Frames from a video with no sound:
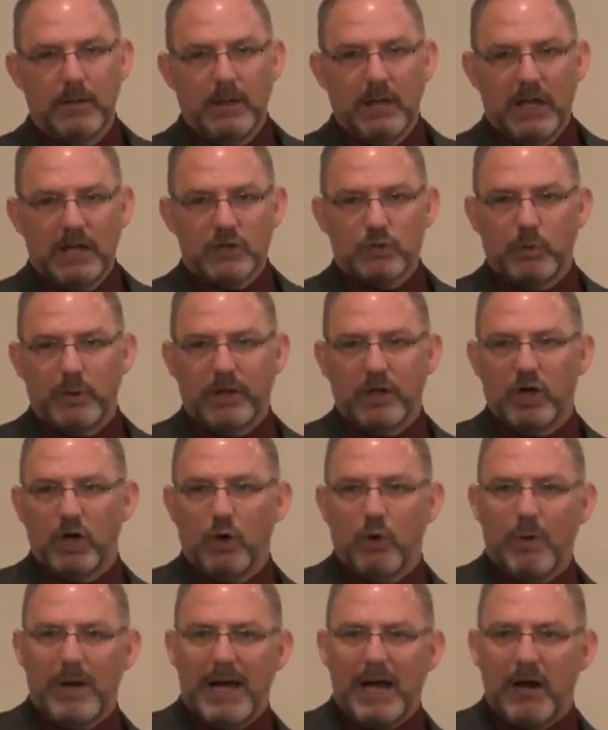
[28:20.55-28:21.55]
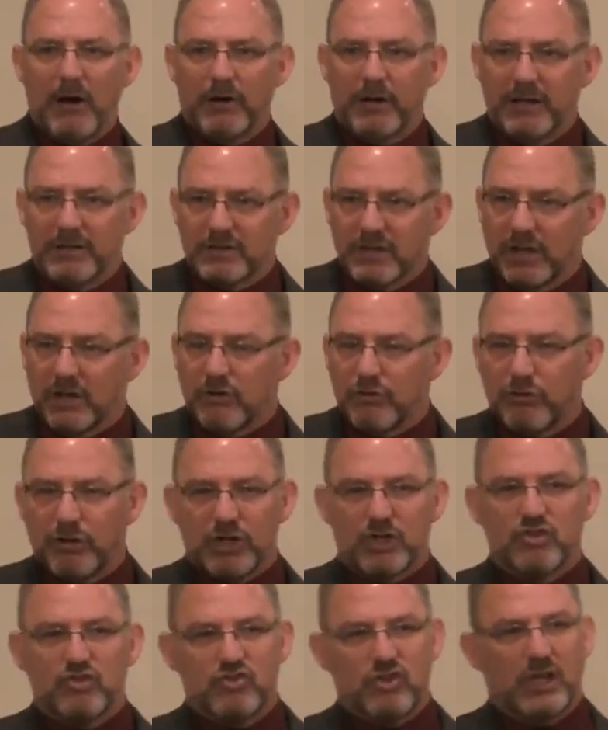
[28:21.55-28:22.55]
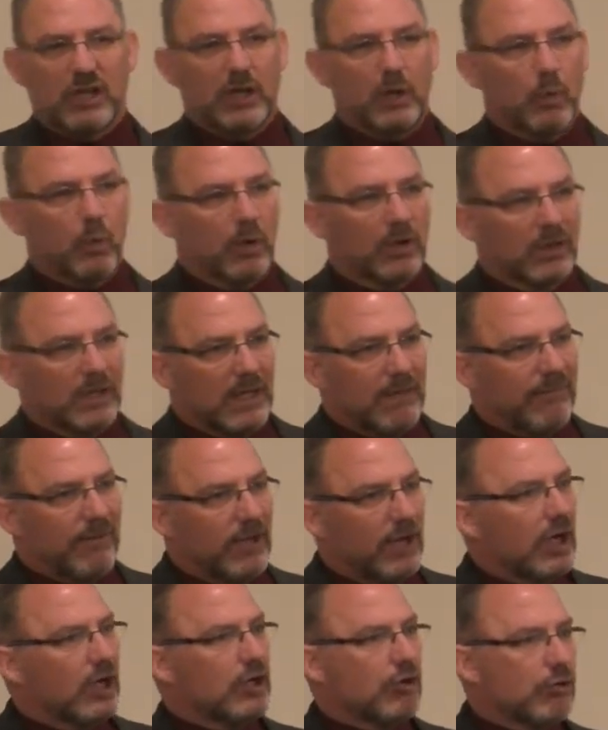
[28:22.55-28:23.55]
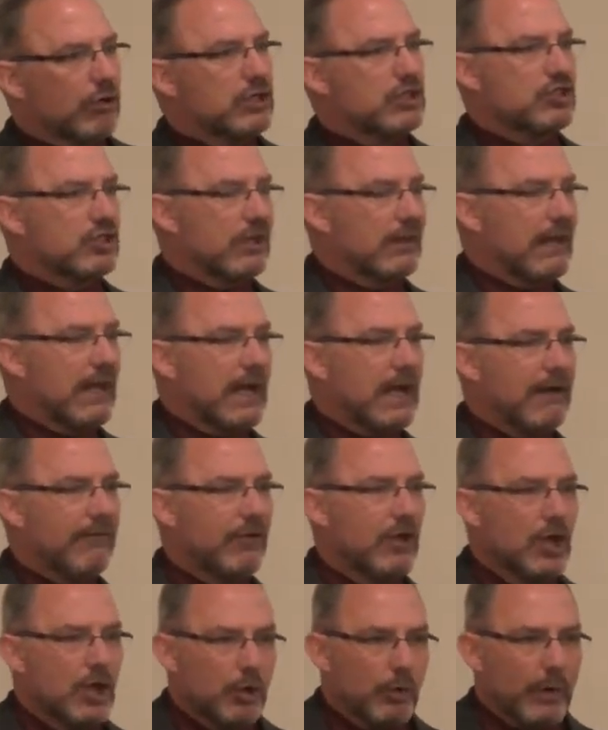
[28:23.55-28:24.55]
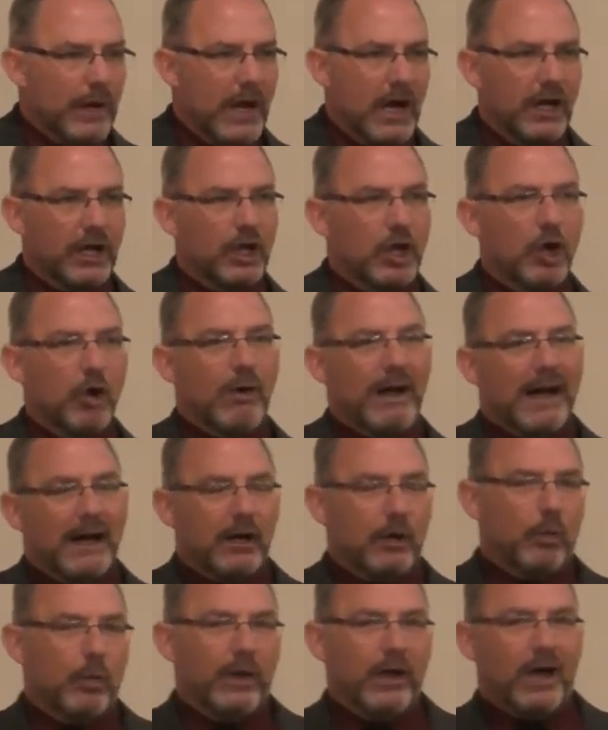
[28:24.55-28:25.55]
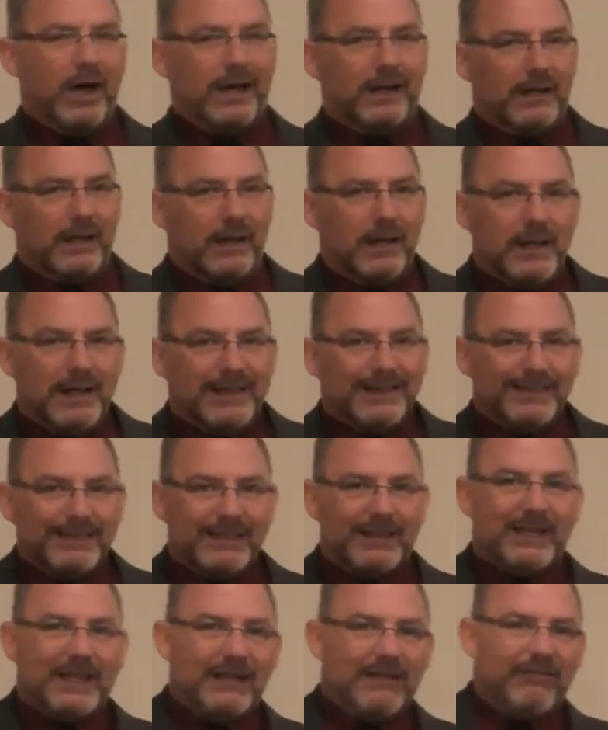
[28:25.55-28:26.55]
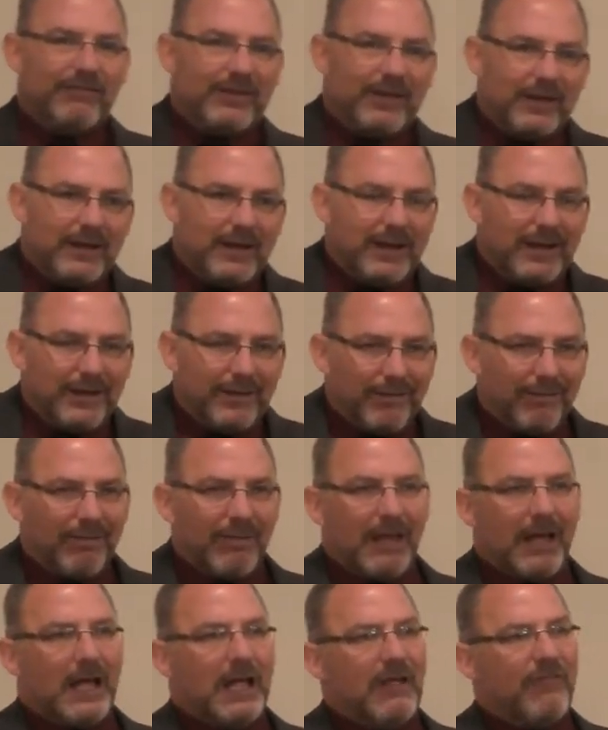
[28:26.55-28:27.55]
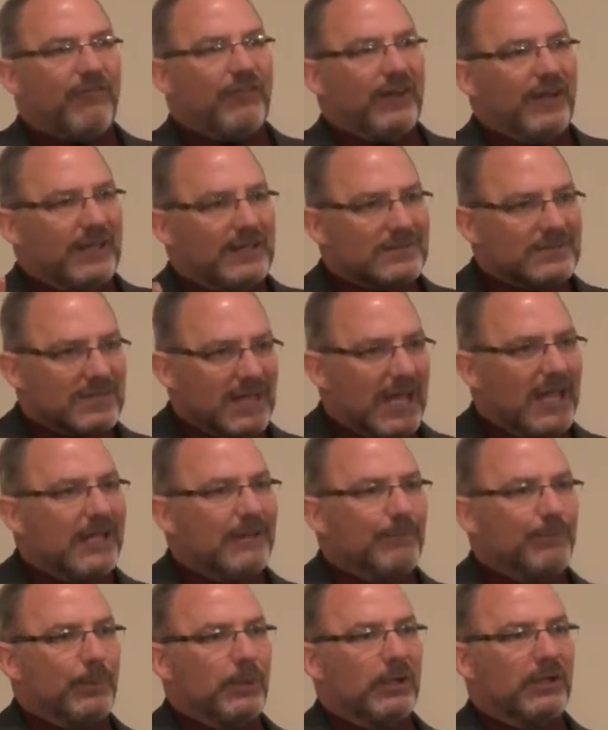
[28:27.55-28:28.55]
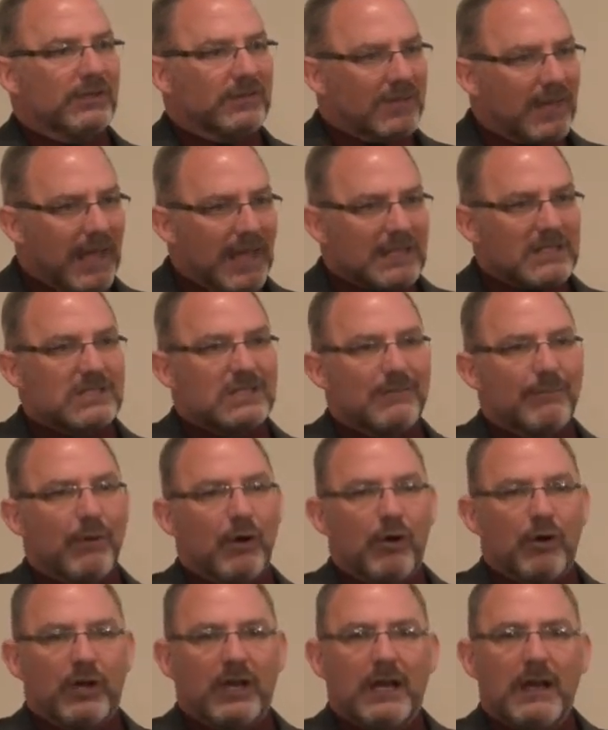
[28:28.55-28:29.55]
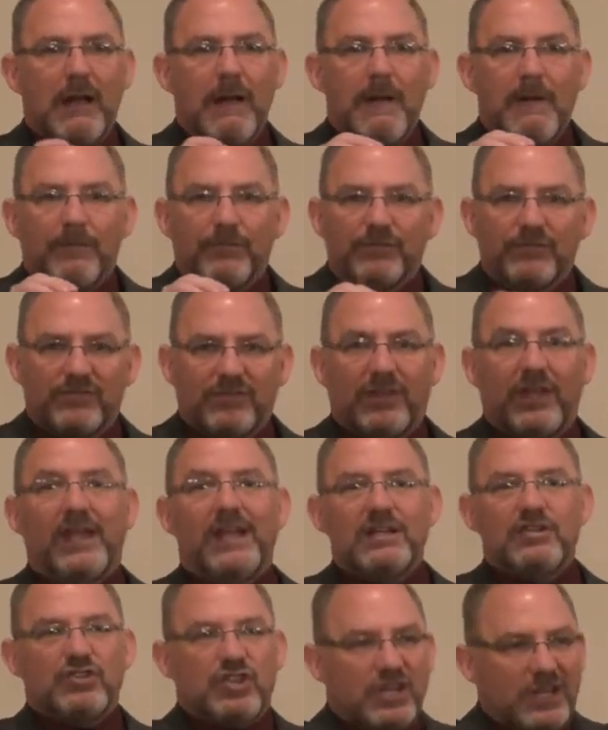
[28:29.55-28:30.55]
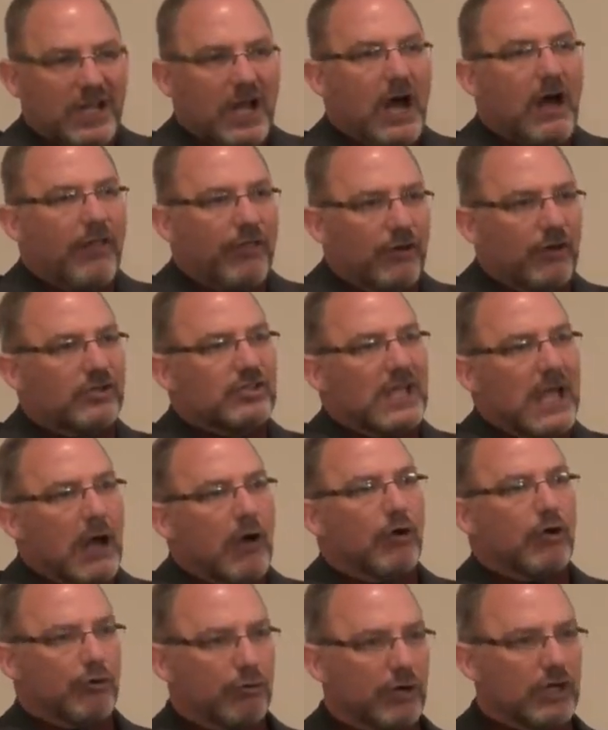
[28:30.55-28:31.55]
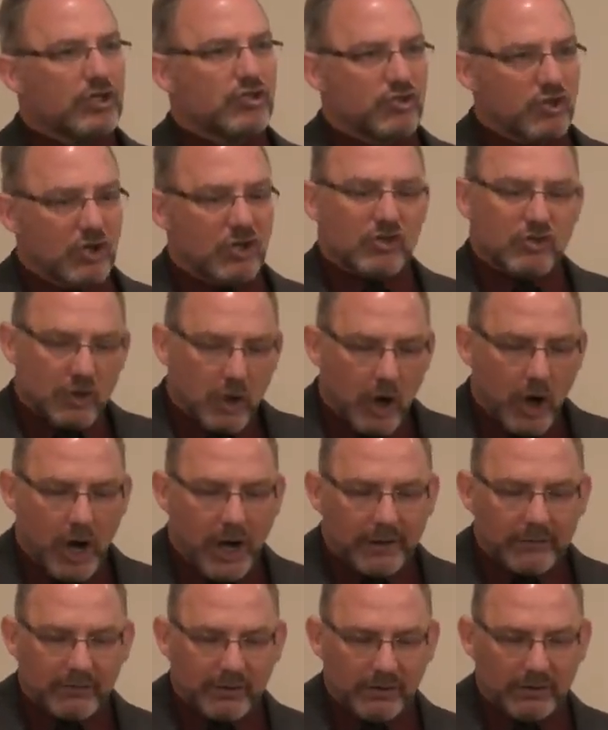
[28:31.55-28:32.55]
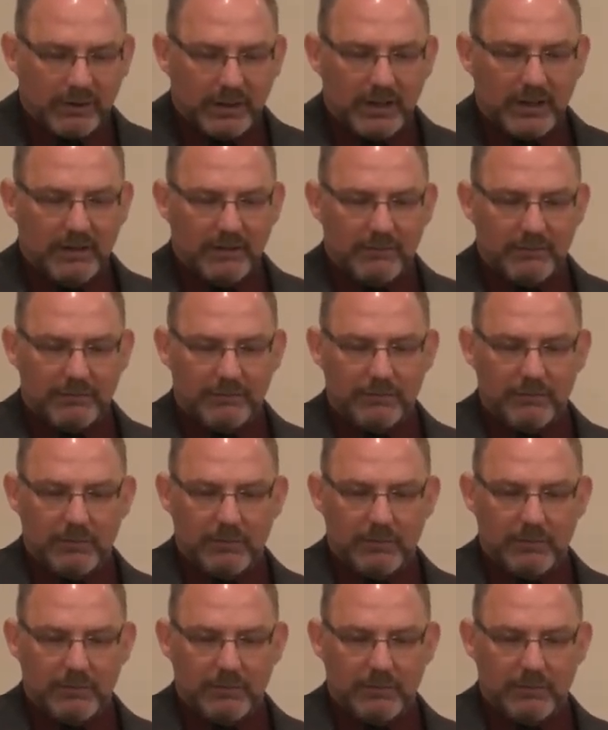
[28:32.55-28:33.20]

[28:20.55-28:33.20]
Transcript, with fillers: As we go out as a Christian and we're living our Christian life, we ought to go out and we ought to live a life, an example, a testimony, teaching others how Christians ought to live.